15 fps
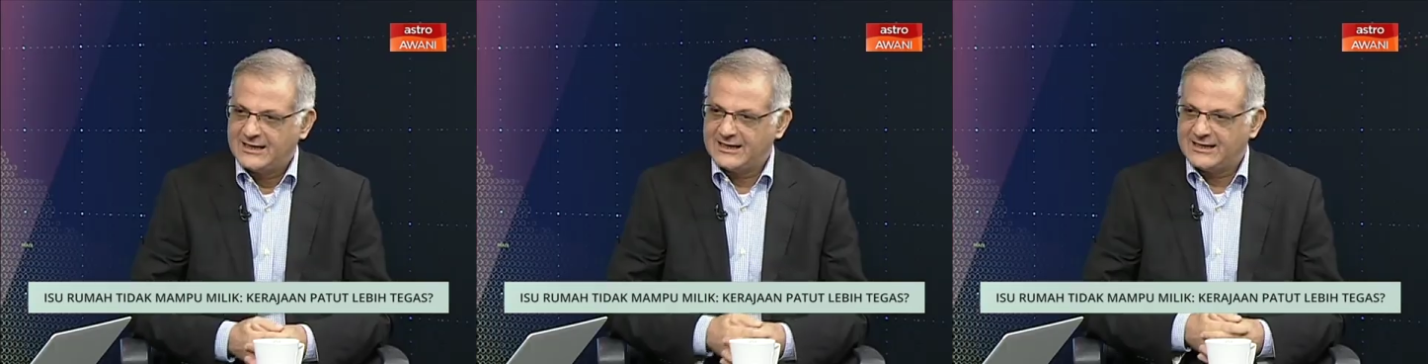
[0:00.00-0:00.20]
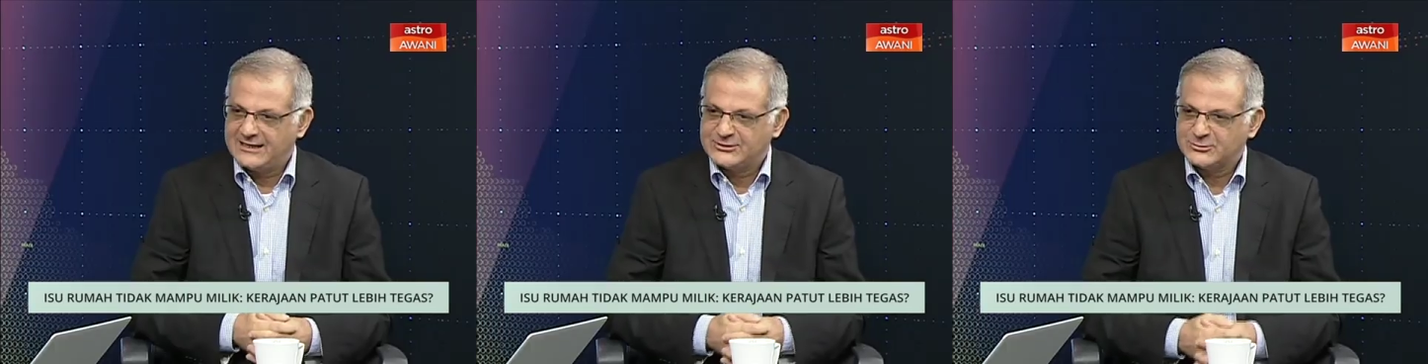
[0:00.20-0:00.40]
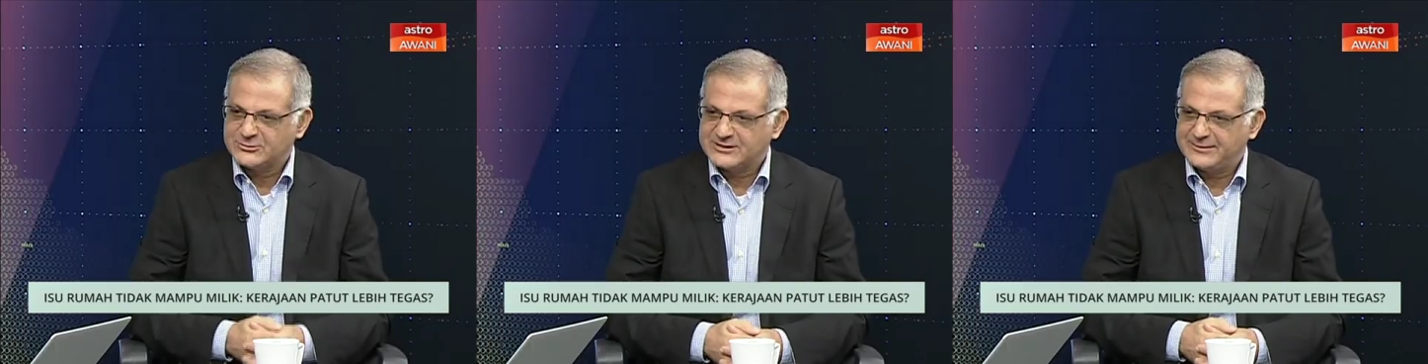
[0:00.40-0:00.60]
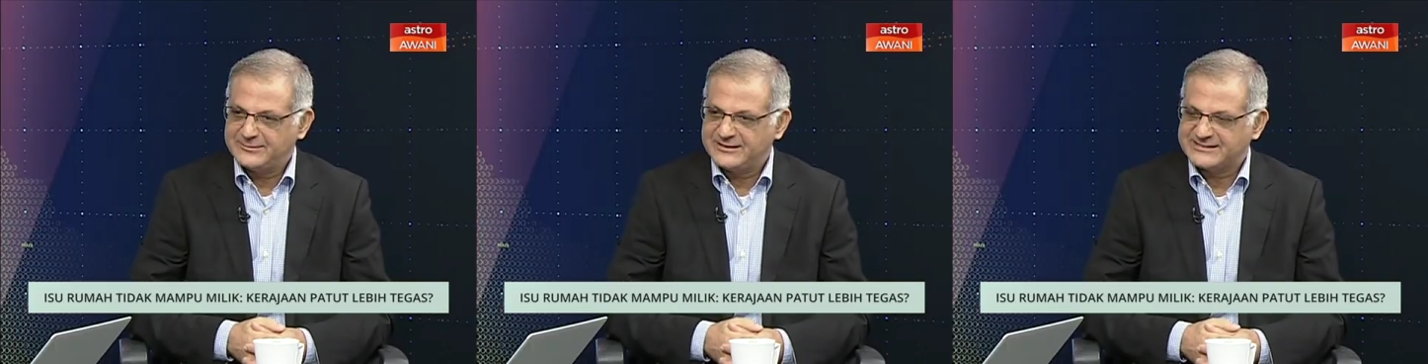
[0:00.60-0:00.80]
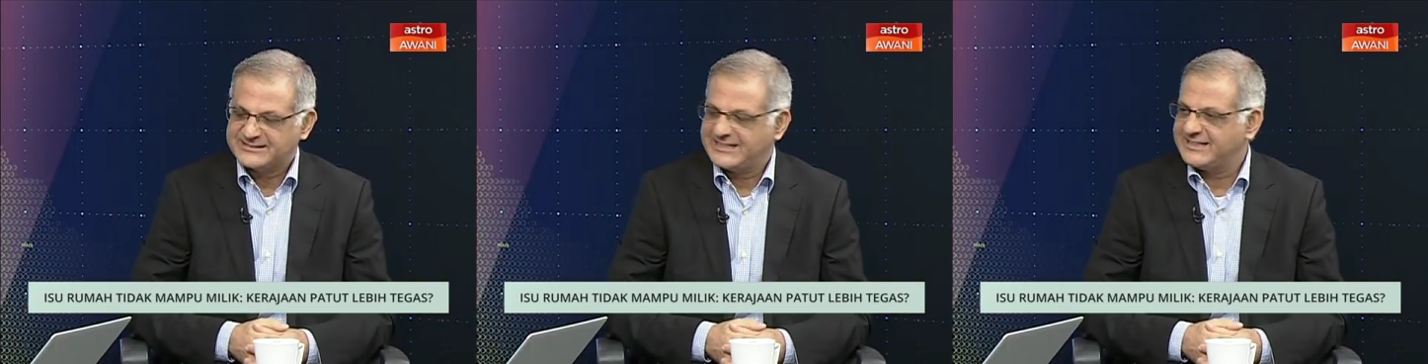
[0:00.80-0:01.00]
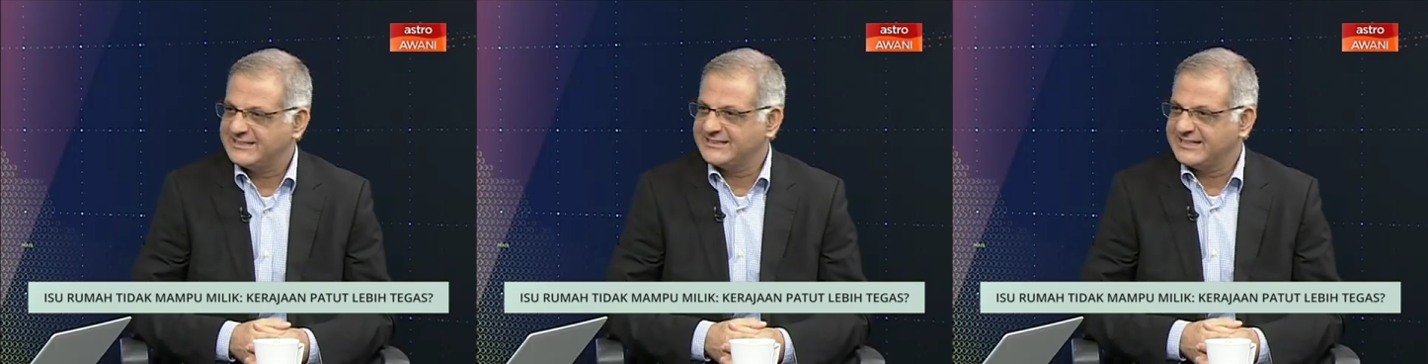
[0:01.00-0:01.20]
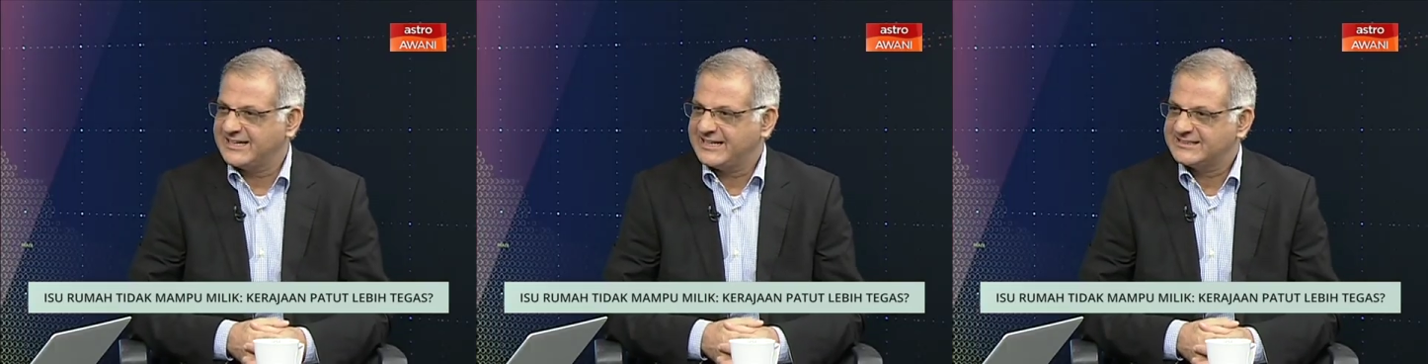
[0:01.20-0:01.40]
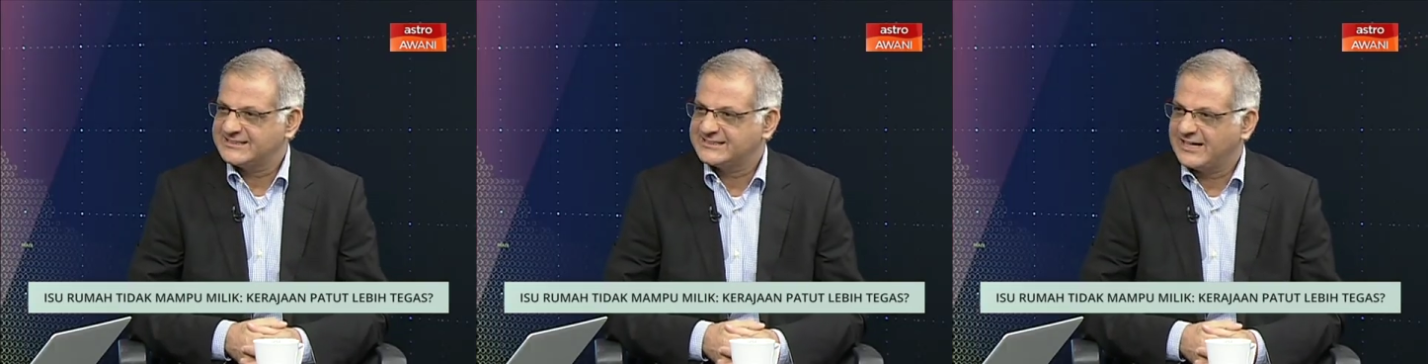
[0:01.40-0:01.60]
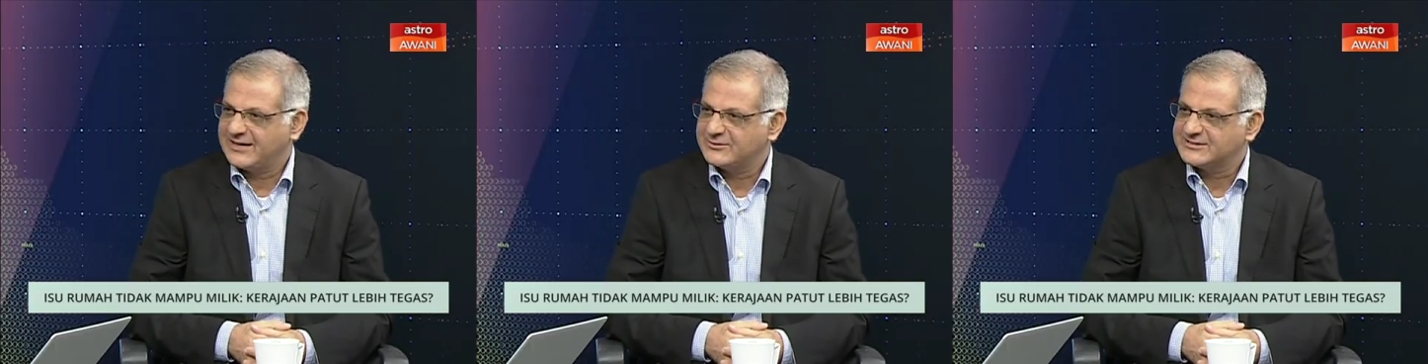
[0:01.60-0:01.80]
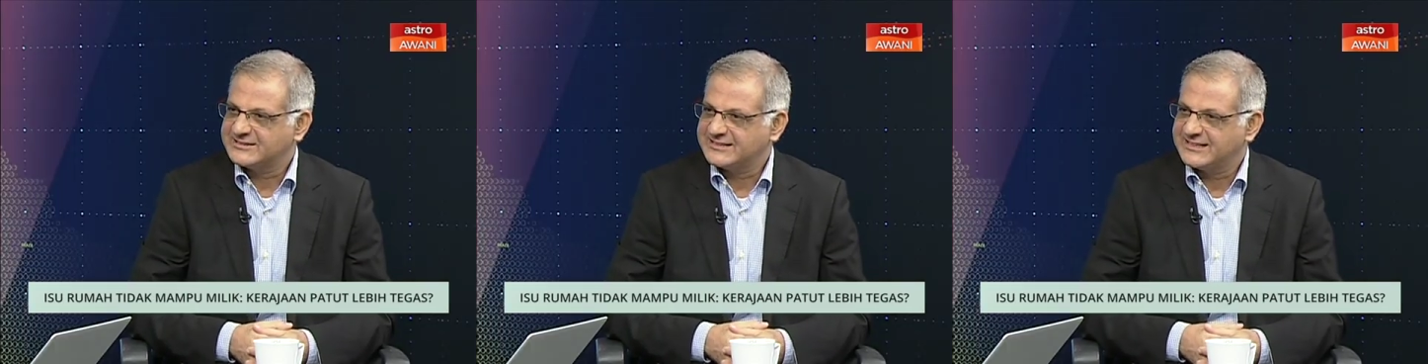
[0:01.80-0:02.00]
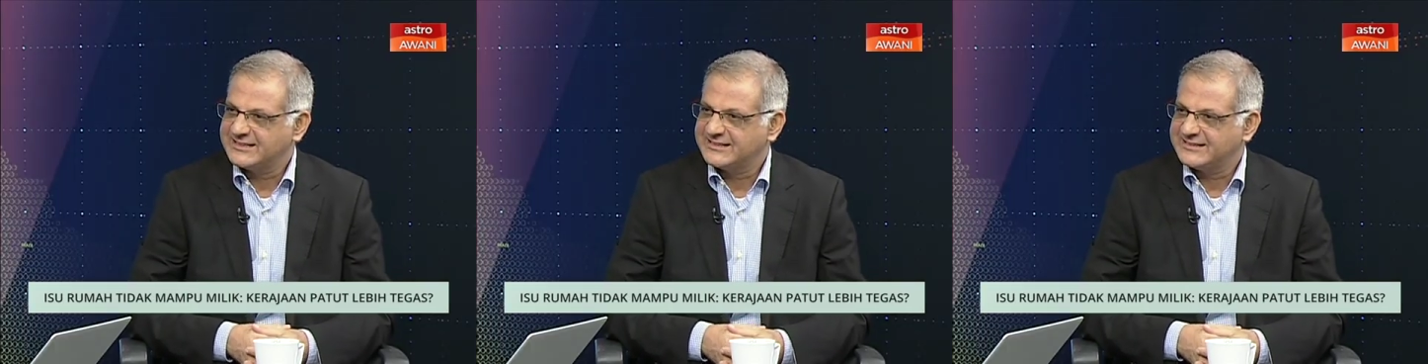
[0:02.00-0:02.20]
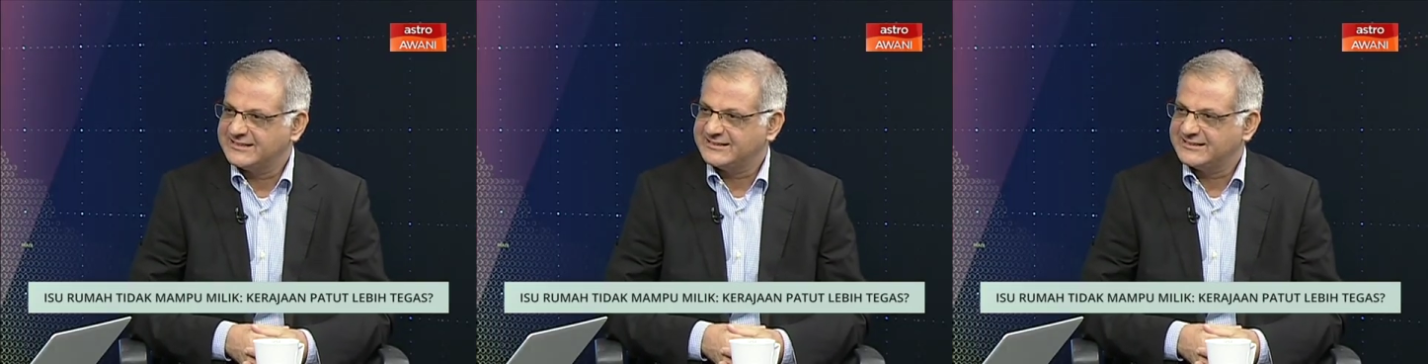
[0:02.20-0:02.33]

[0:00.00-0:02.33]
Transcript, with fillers: Uh, to some extent, yes, I would say.